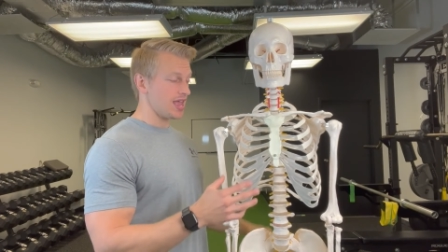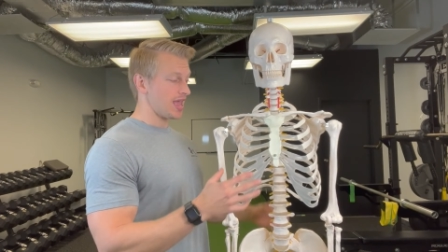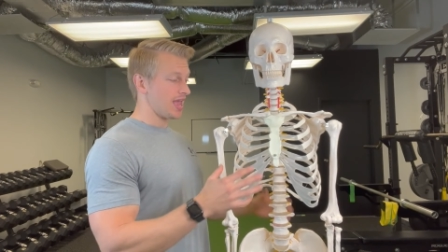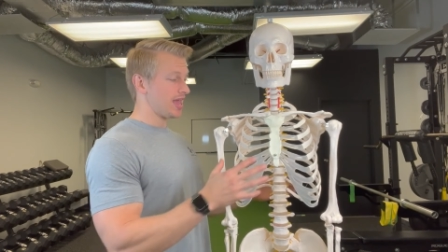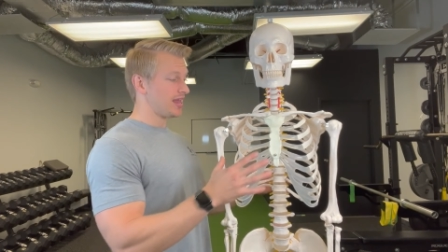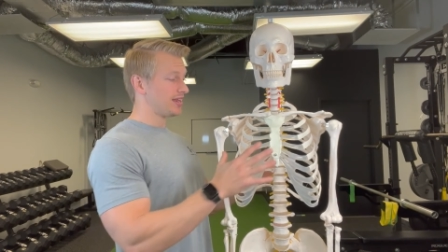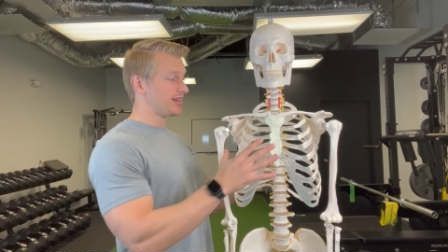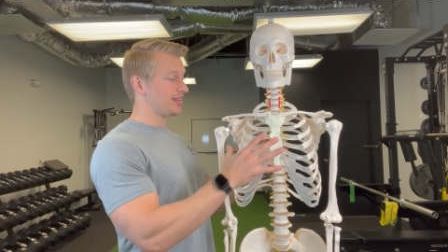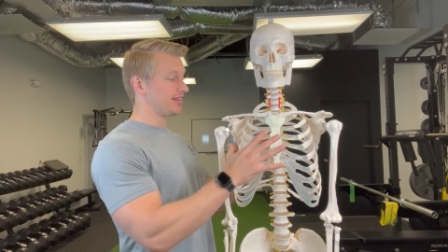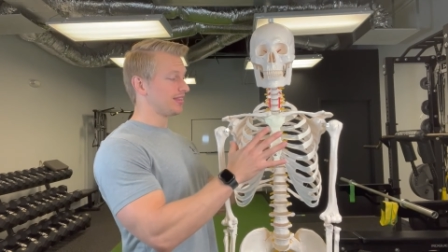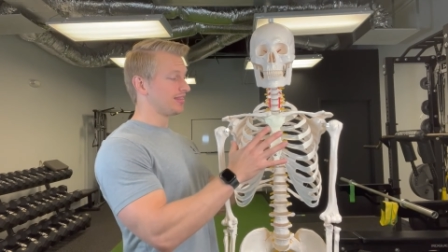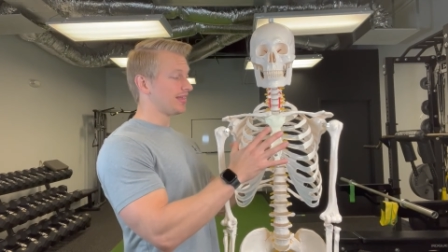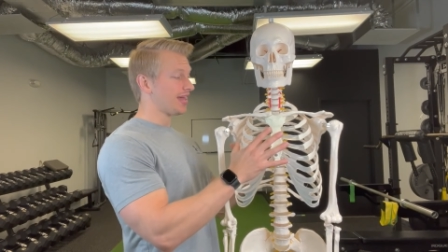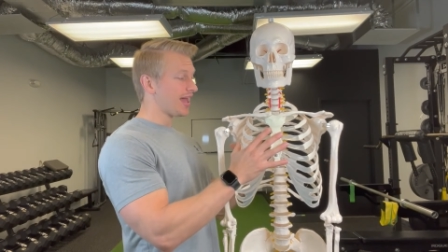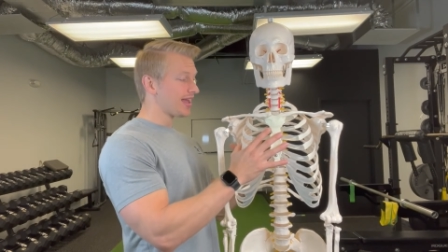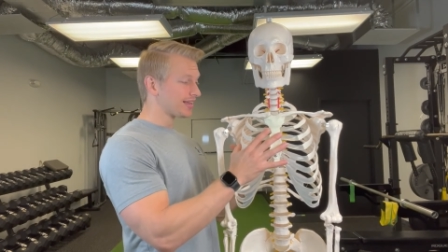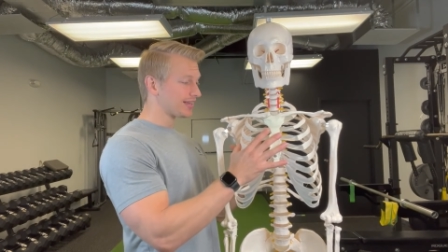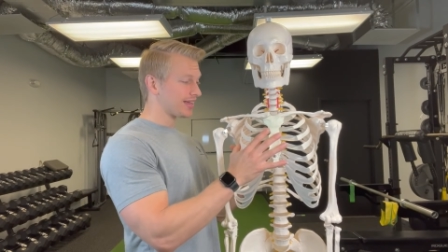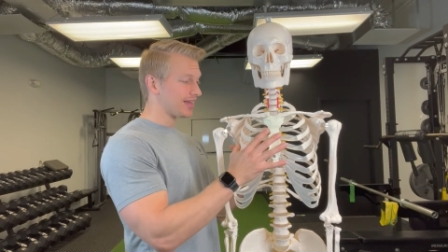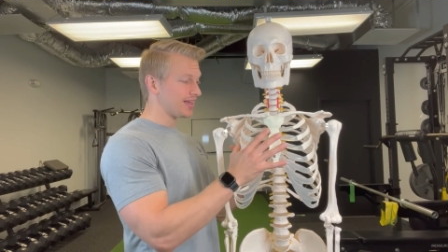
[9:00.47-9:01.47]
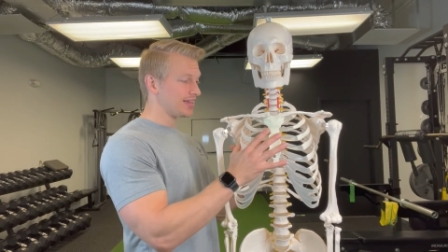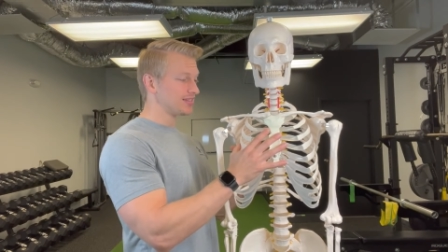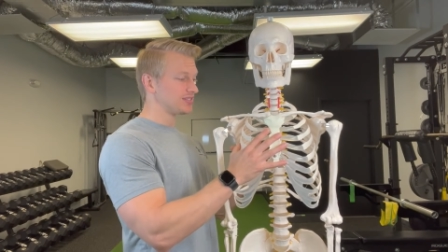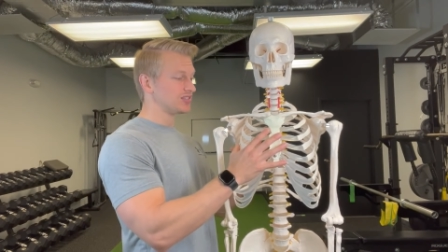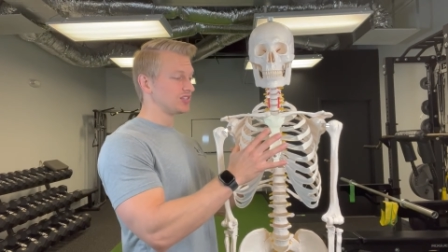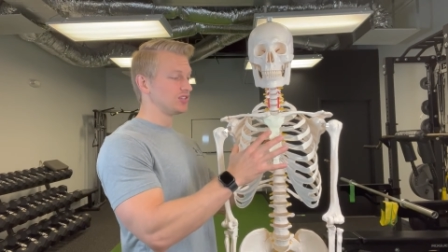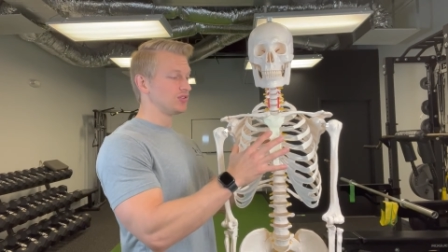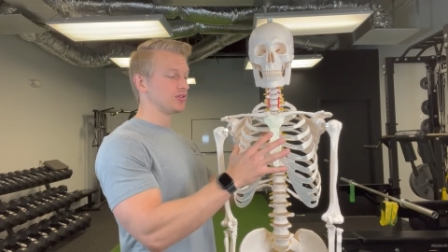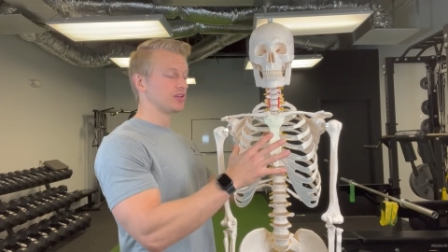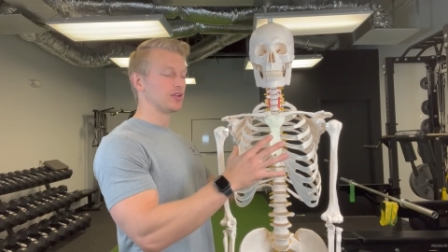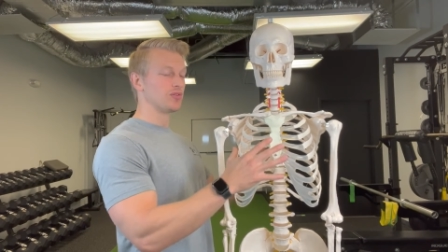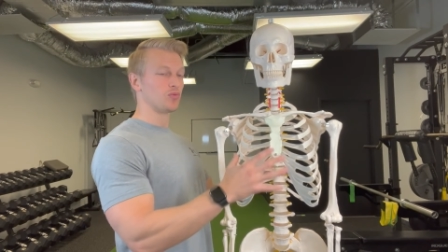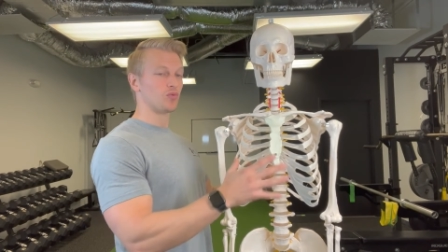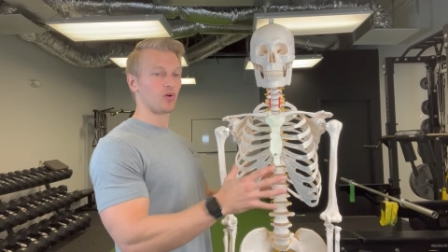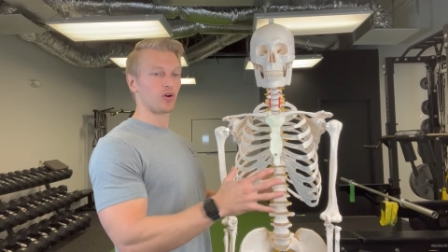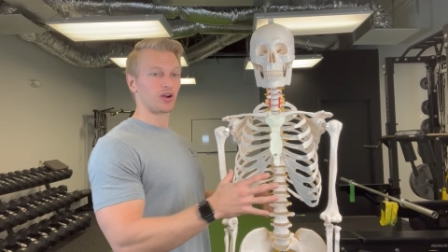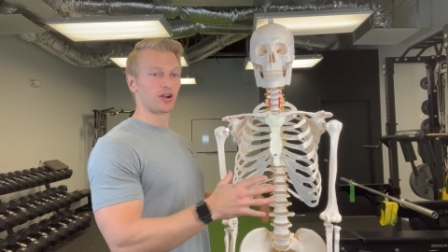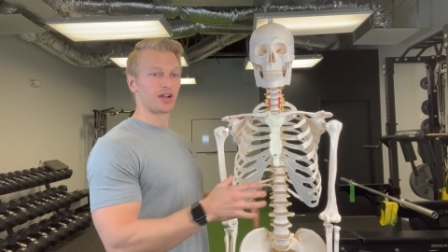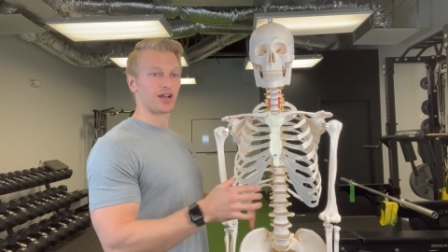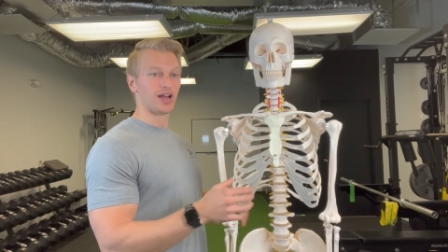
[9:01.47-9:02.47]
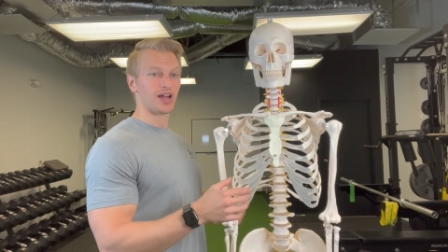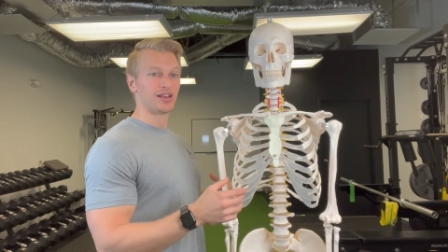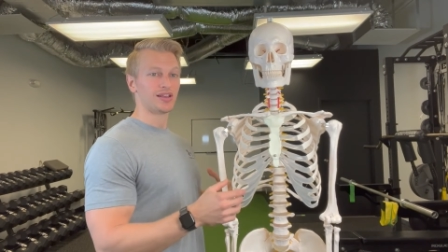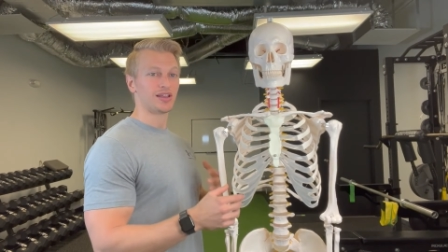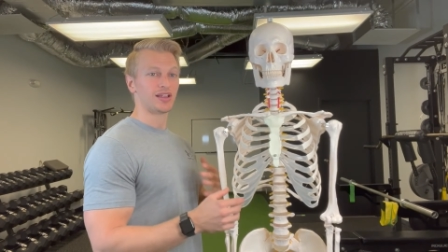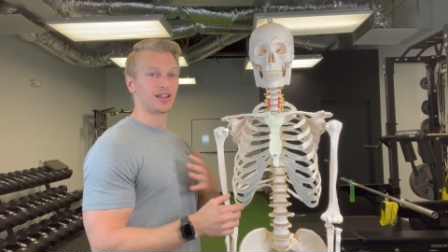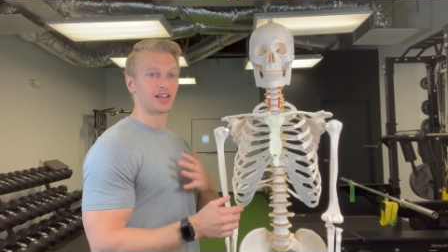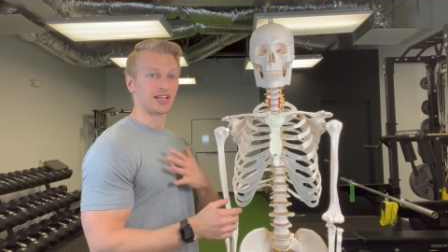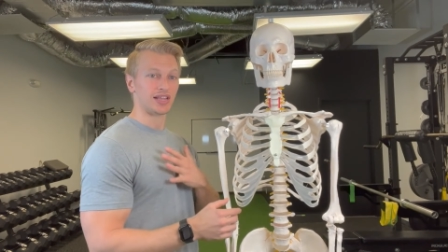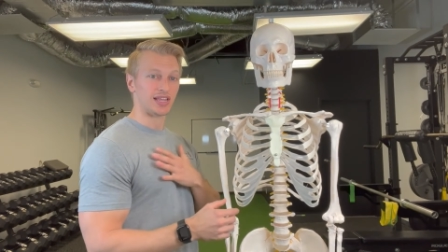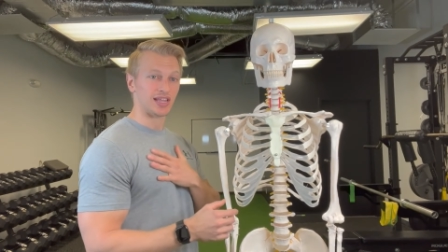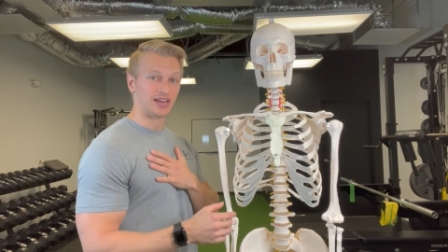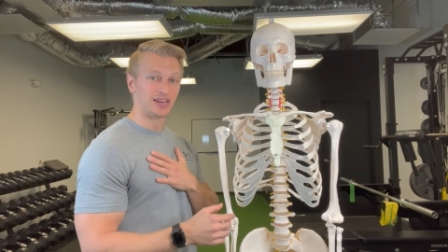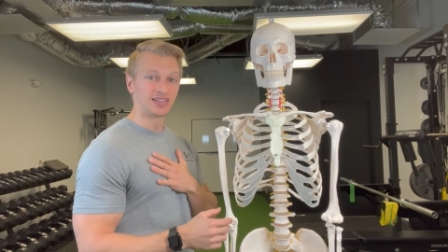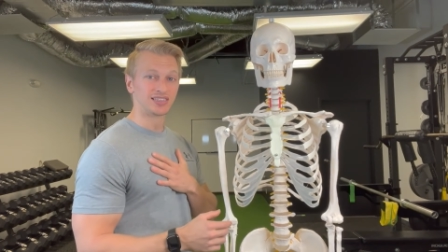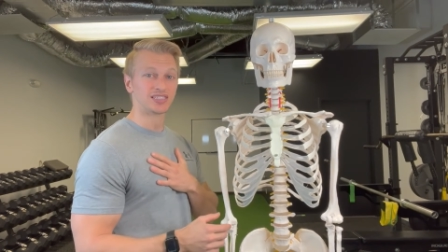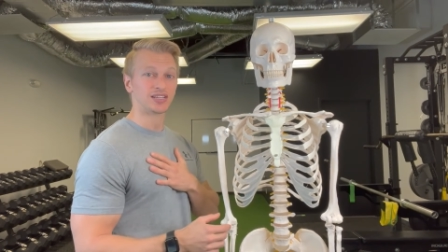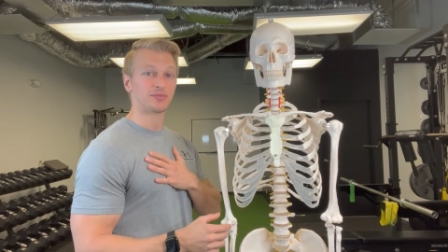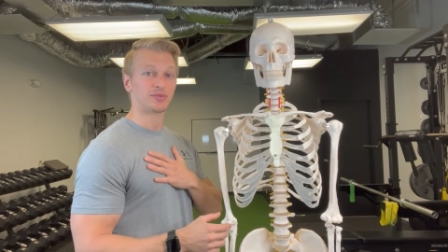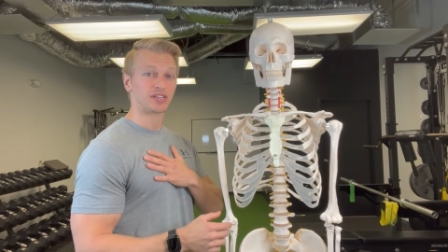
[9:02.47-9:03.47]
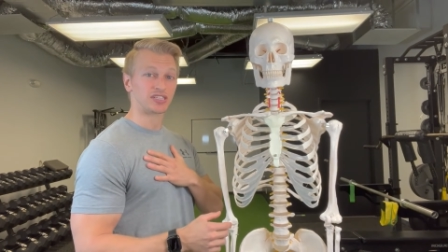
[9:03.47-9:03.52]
And in that case, you can work on getting some